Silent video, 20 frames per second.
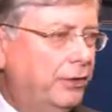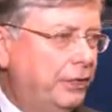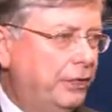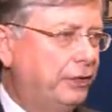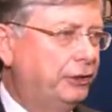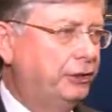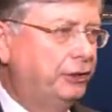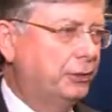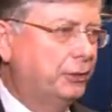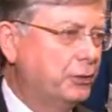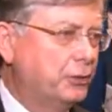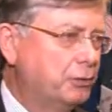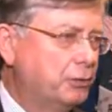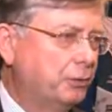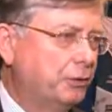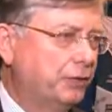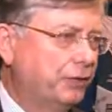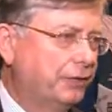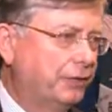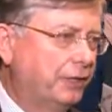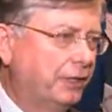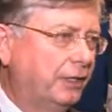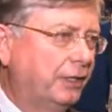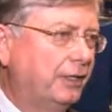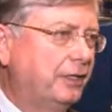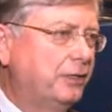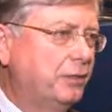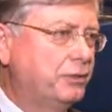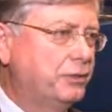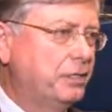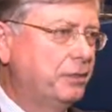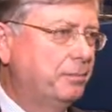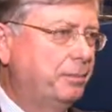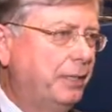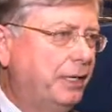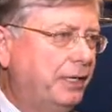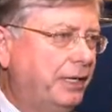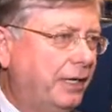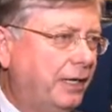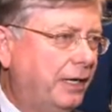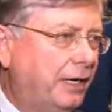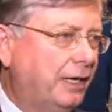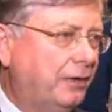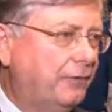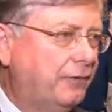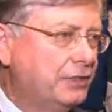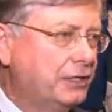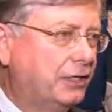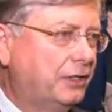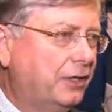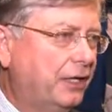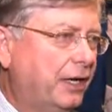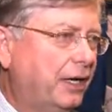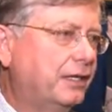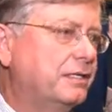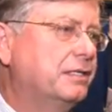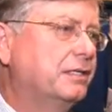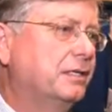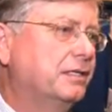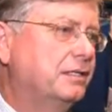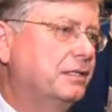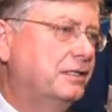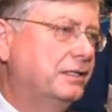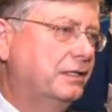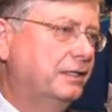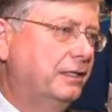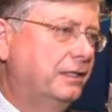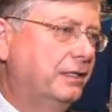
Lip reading: of the issues with using PKI in physical access